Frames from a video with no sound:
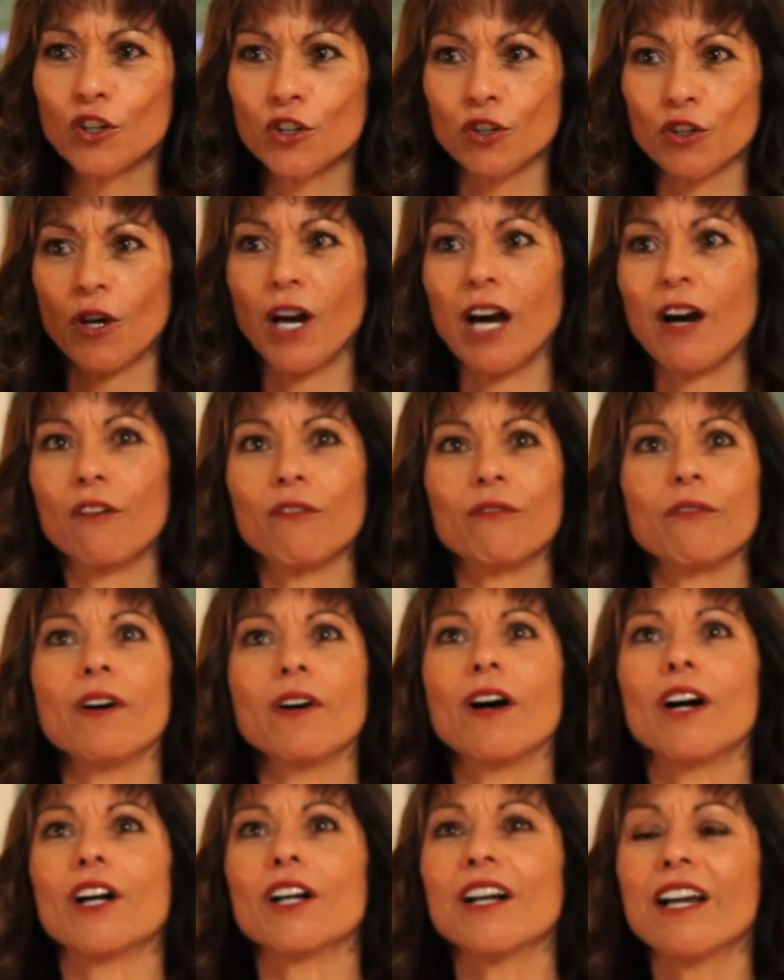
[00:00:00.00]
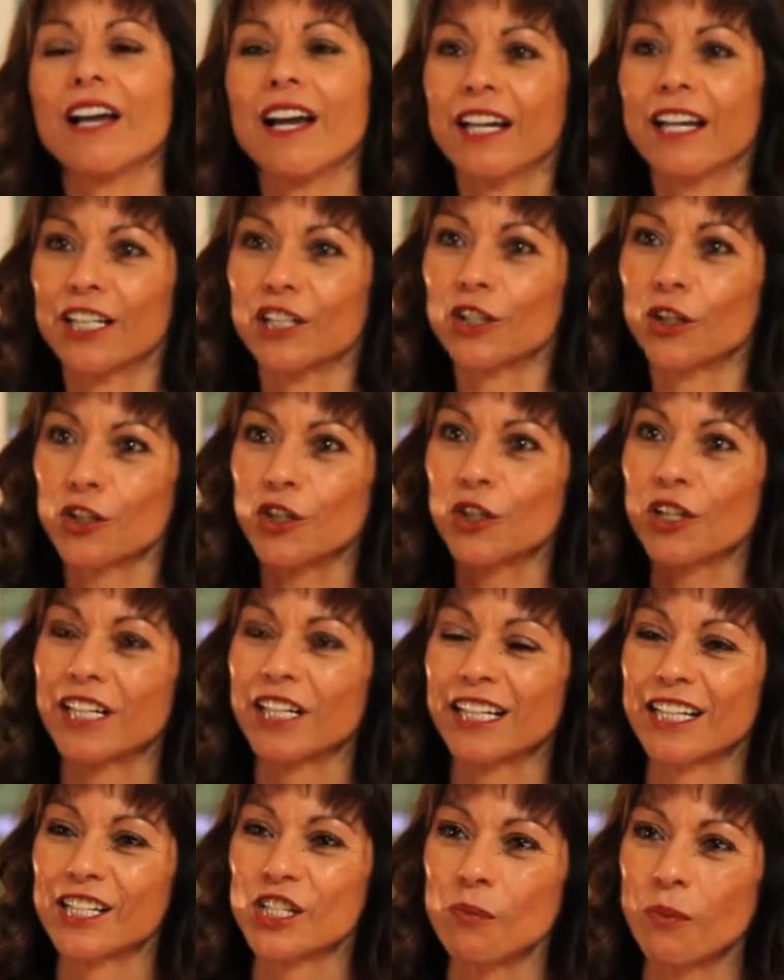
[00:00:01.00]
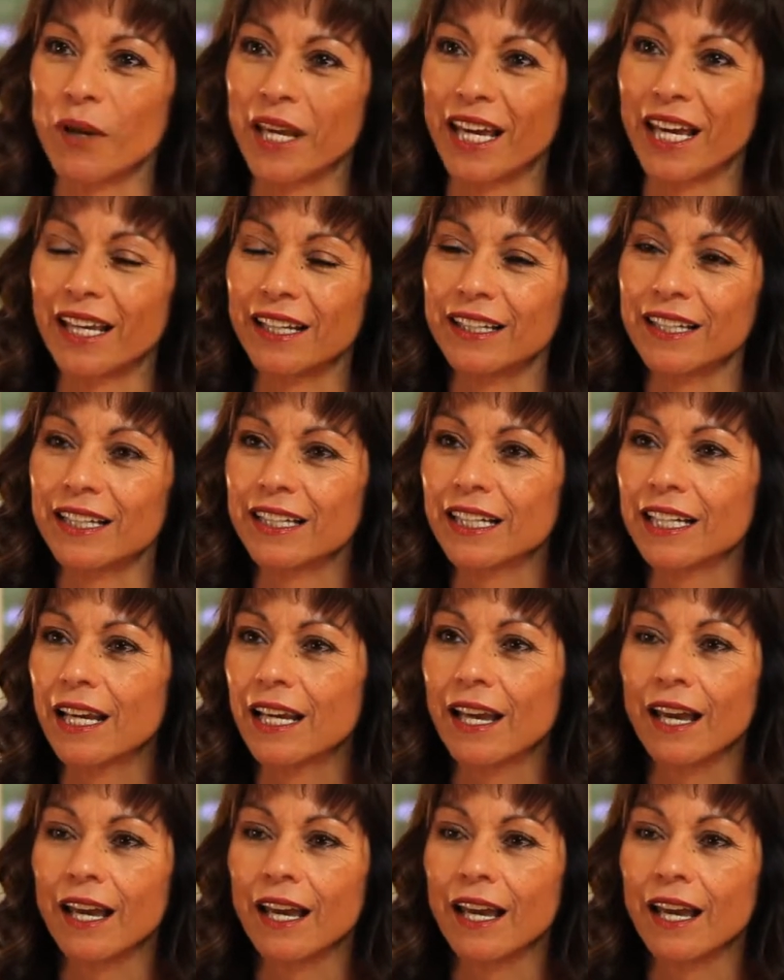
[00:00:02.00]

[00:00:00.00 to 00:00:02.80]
you how far, you could expand.